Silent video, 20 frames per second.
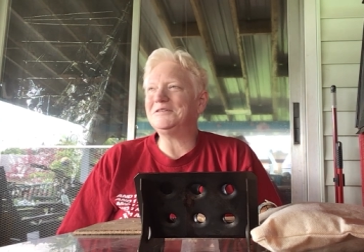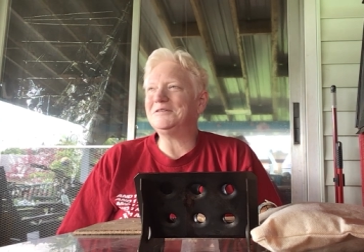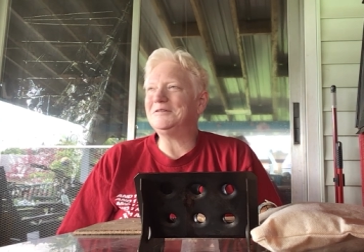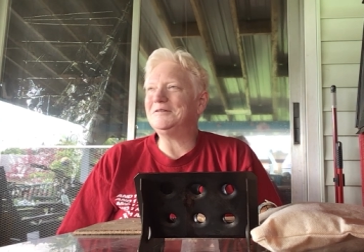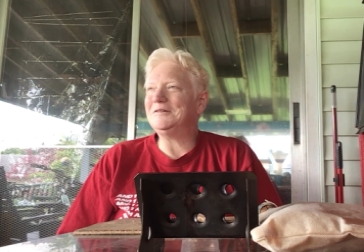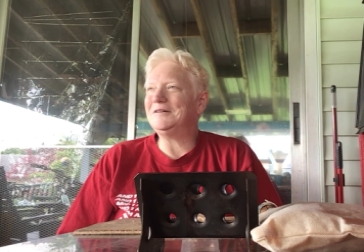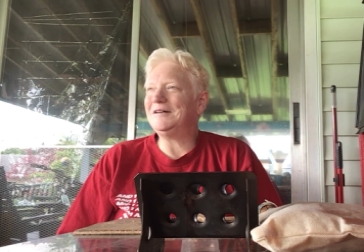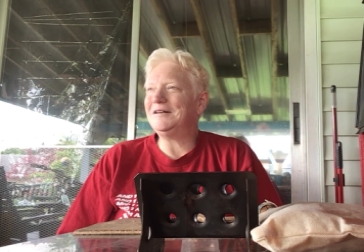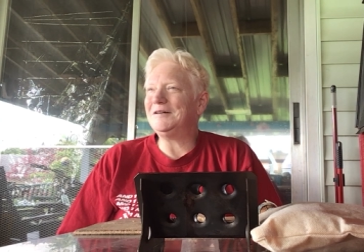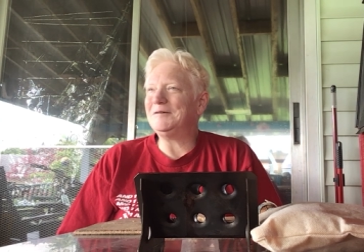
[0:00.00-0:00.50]

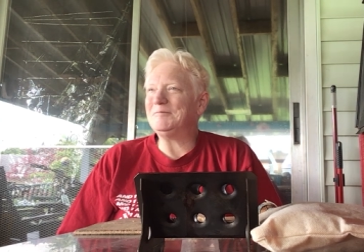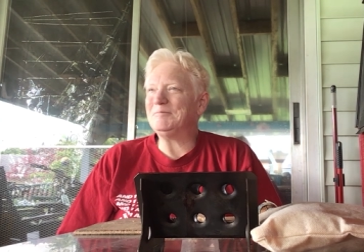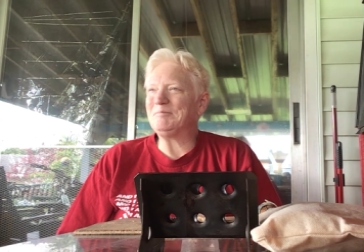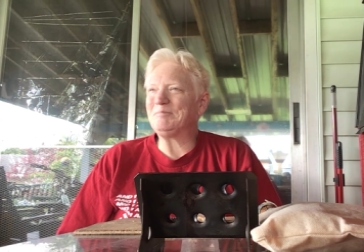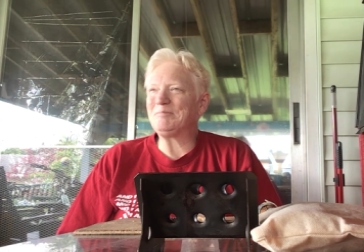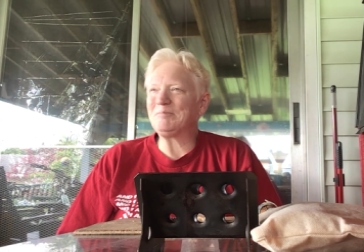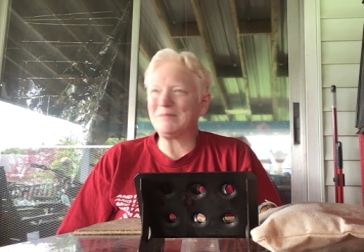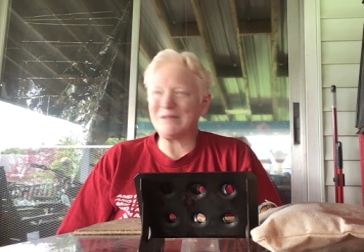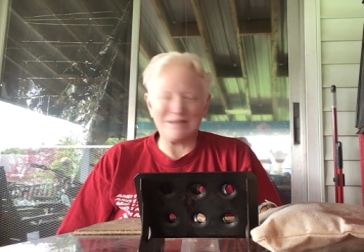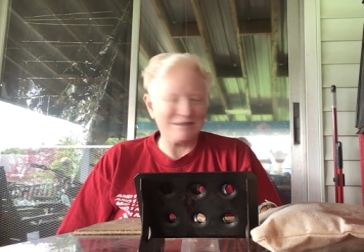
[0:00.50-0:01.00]

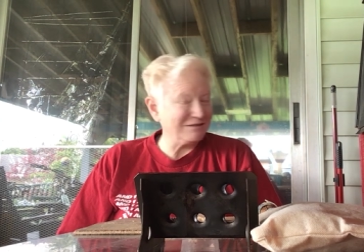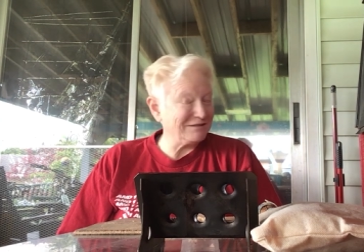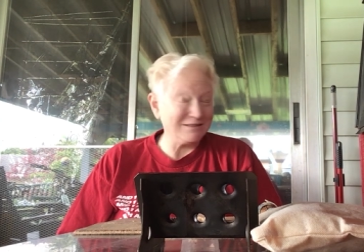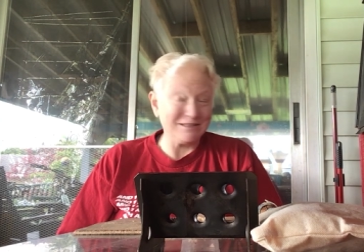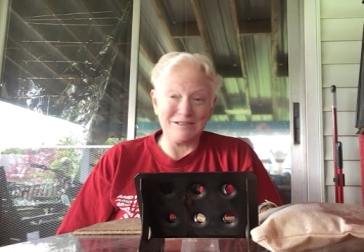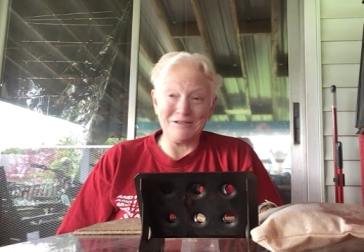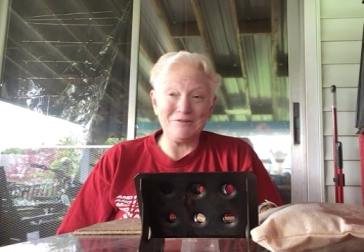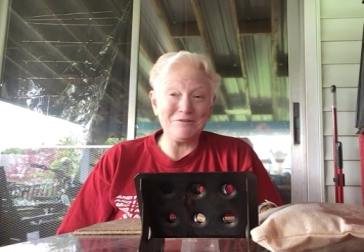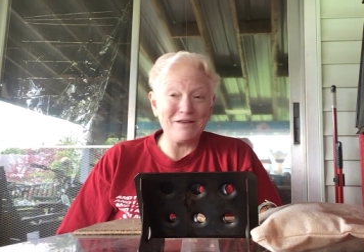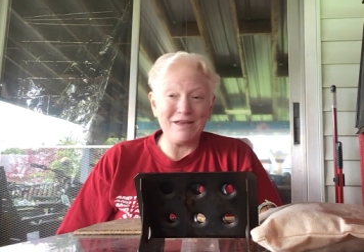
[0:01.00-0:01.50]
but I was
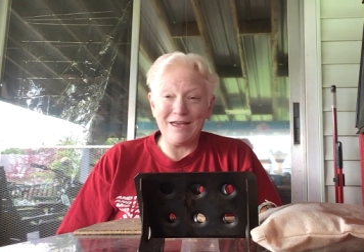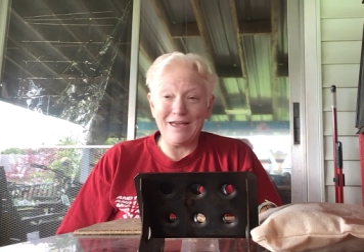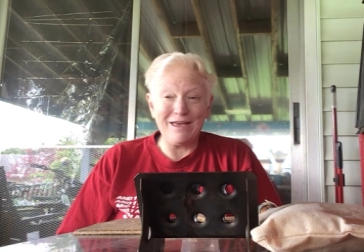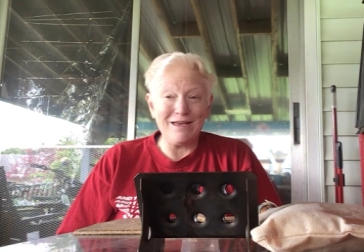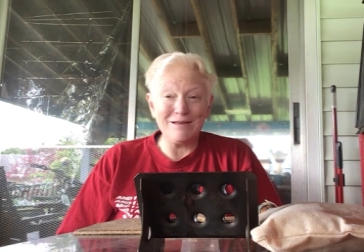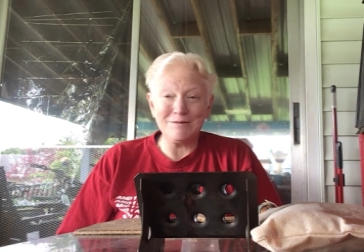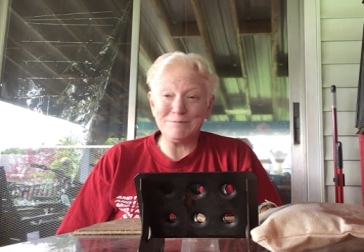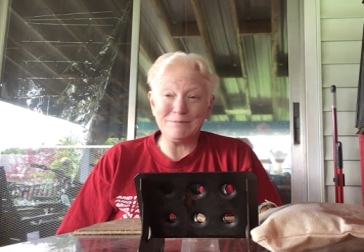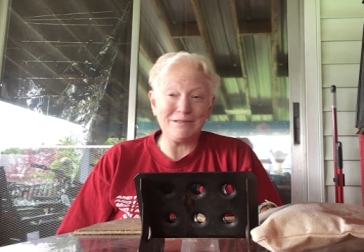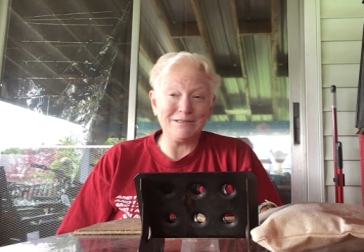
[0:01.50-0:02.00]
like,
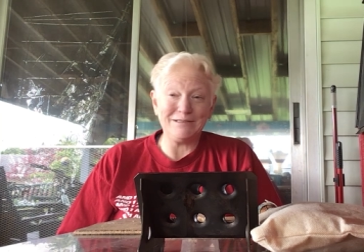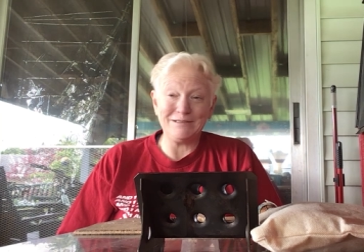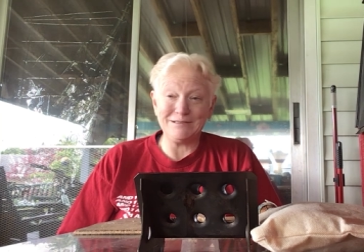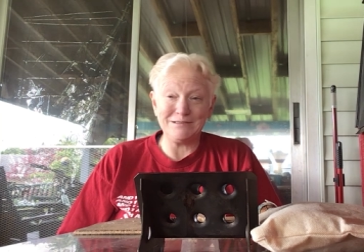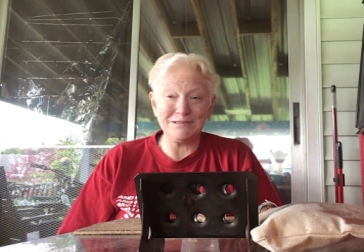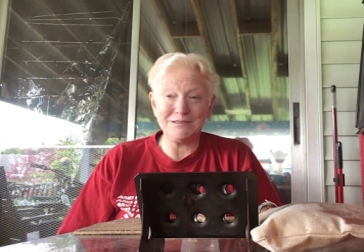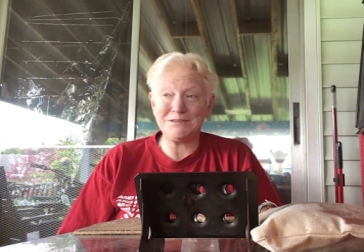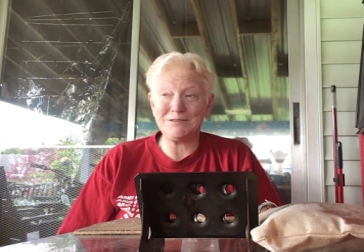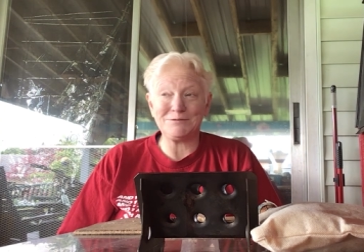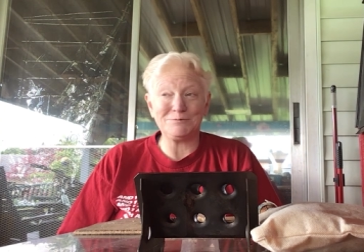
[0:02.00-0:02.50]
okay, I mean, it
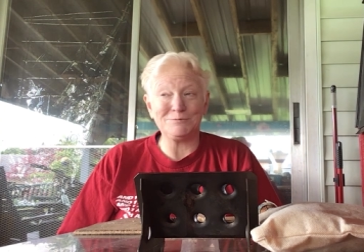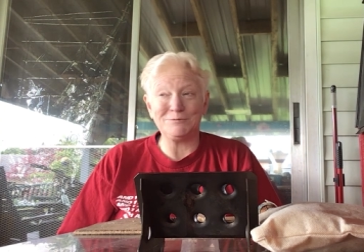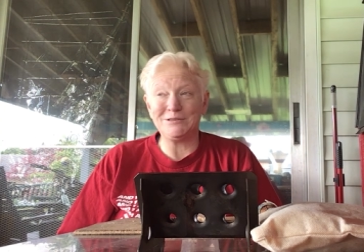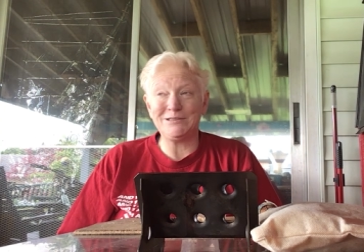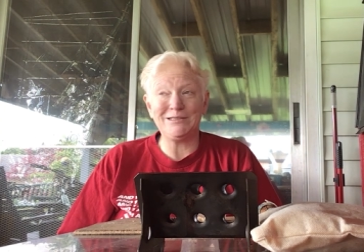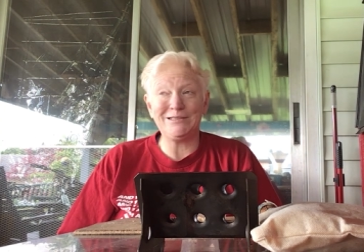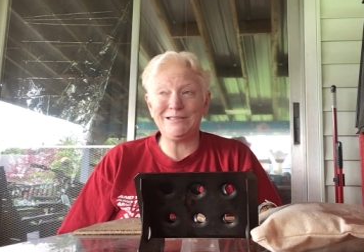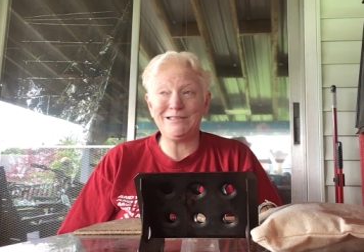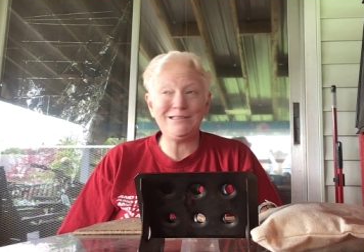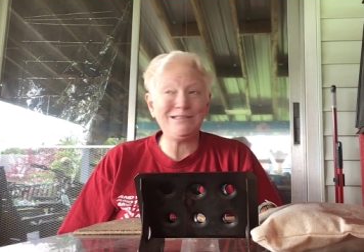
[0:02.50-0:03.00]
is
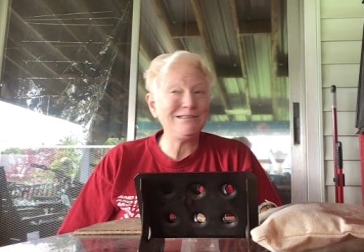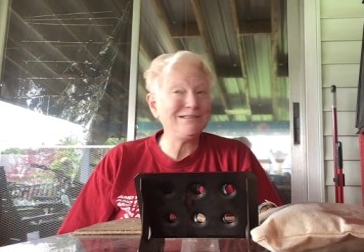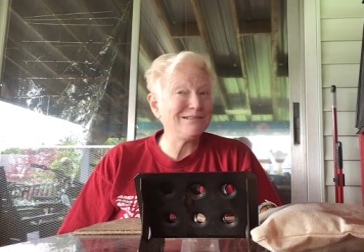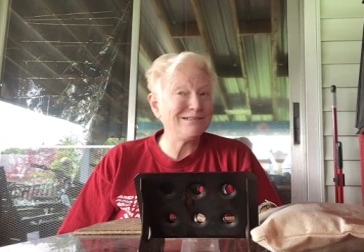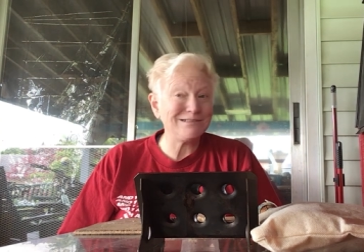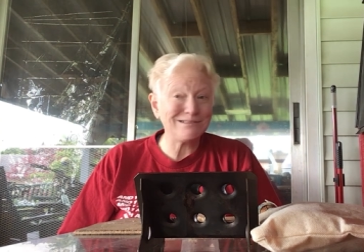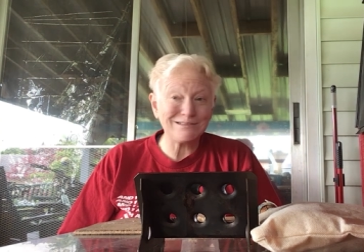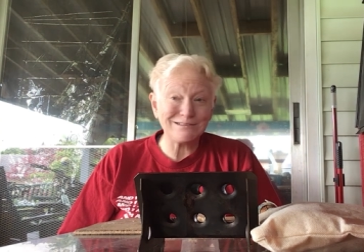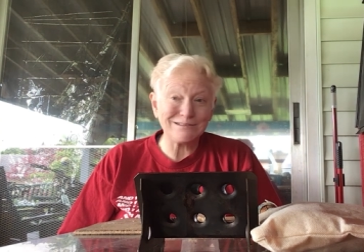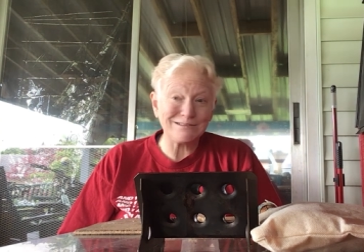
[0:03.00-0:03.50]
what it
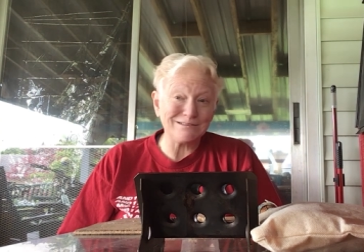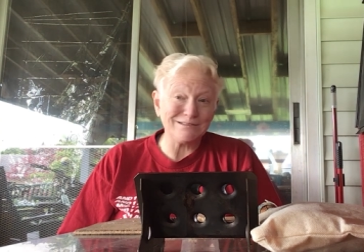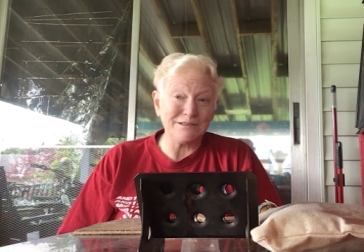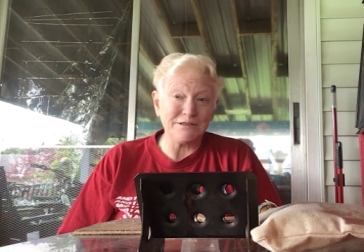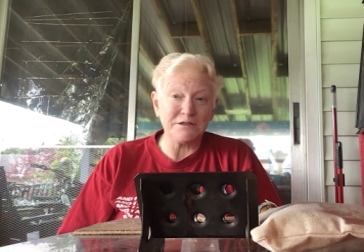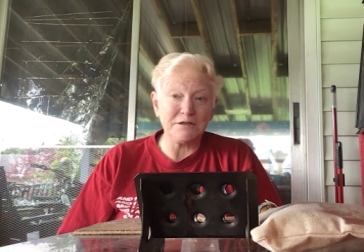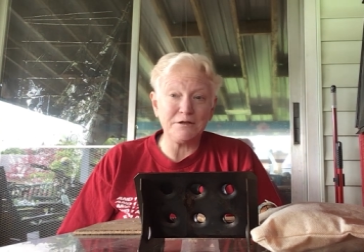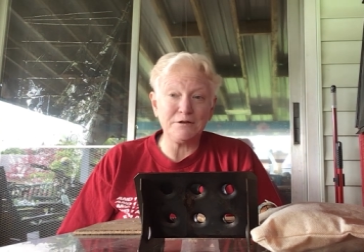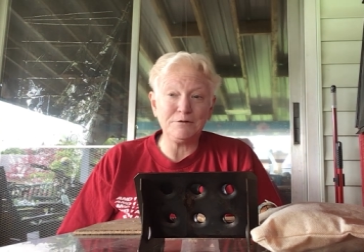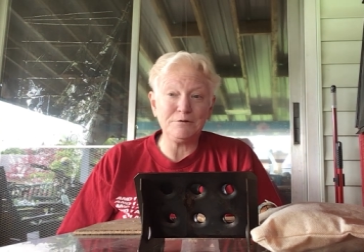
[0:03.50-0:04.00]
is, you
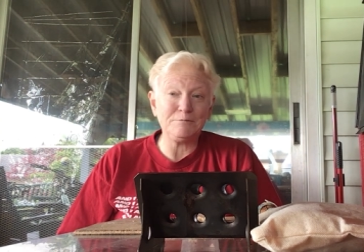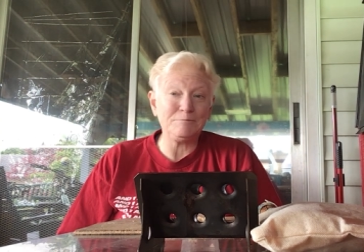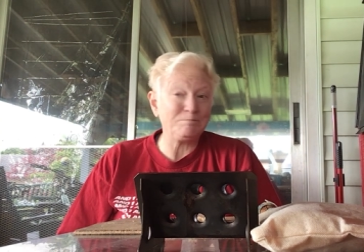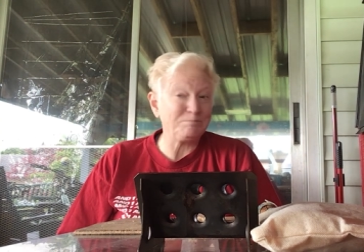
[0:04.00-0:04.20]
know.